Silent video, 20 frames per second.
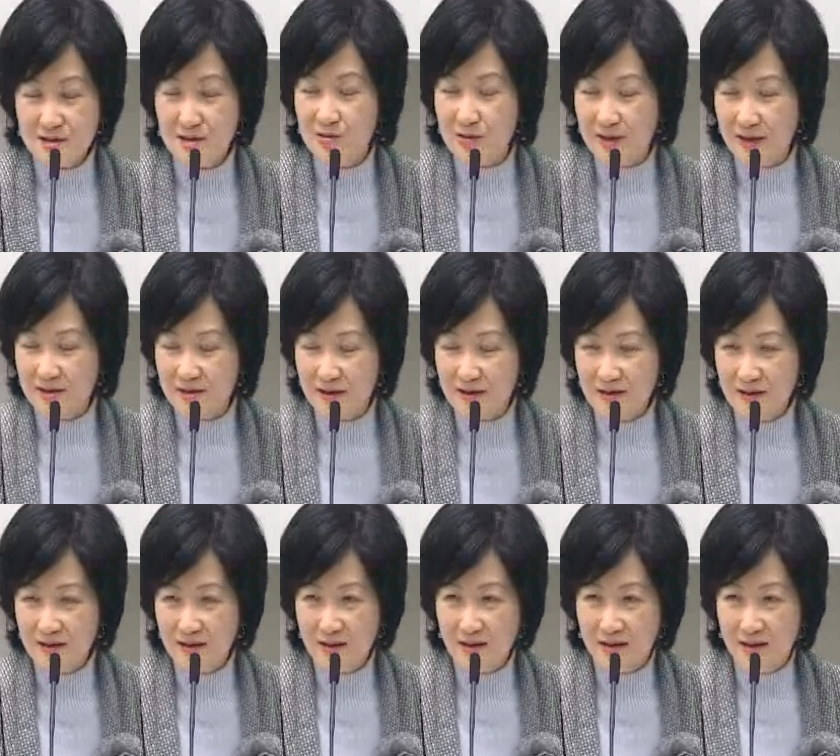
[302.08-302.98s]
still
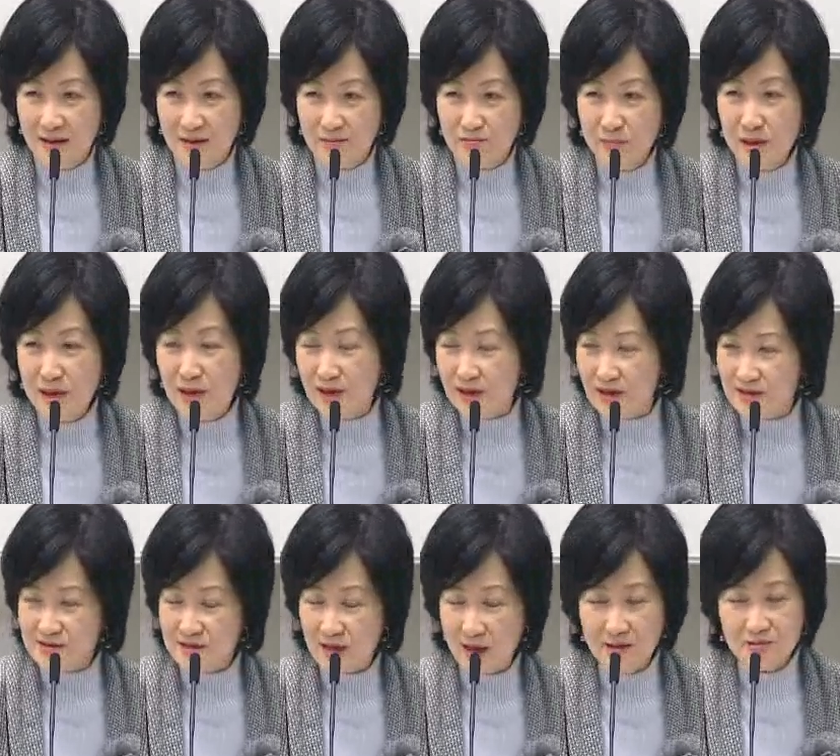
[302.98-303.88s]
getting
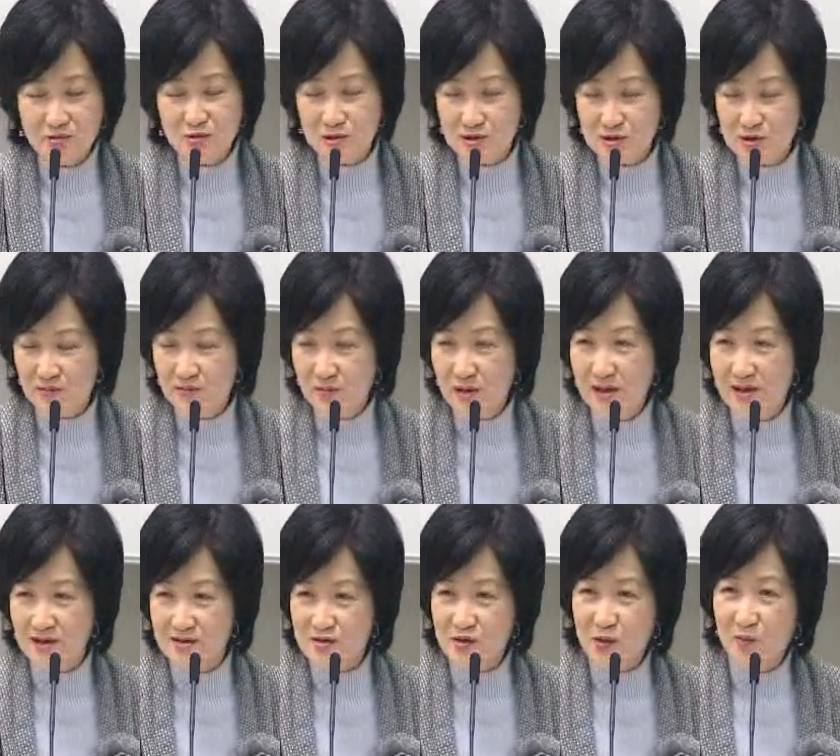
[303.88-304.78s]
millions, hundreds of
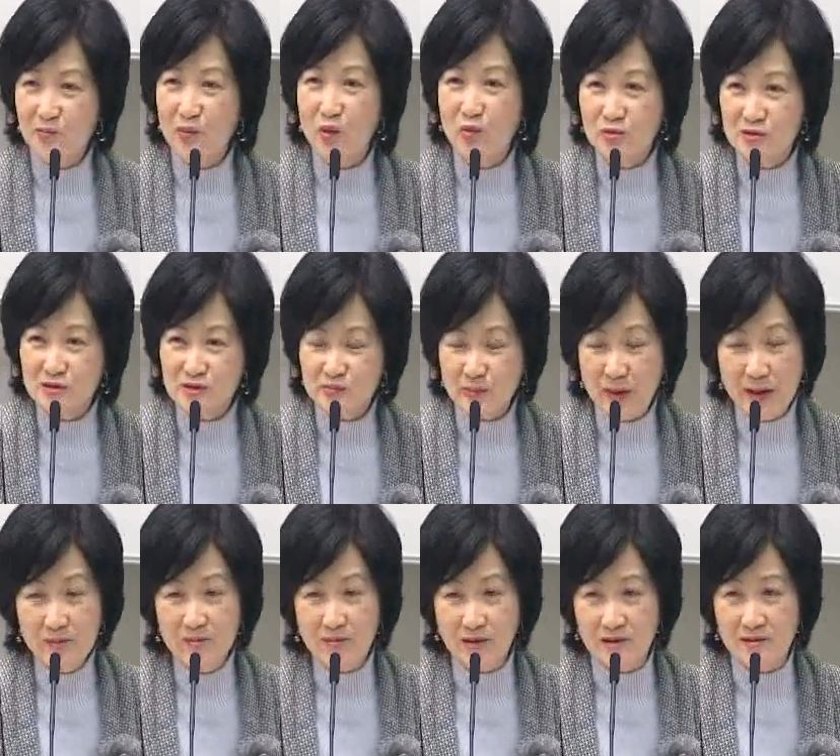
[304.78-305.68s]
millions of bonus
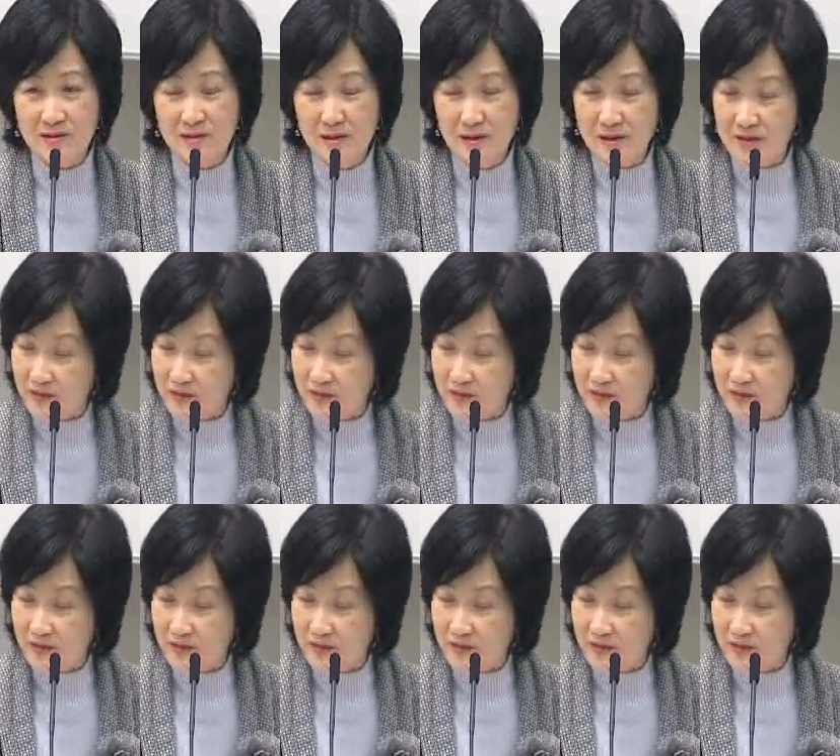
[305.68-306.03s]
payment.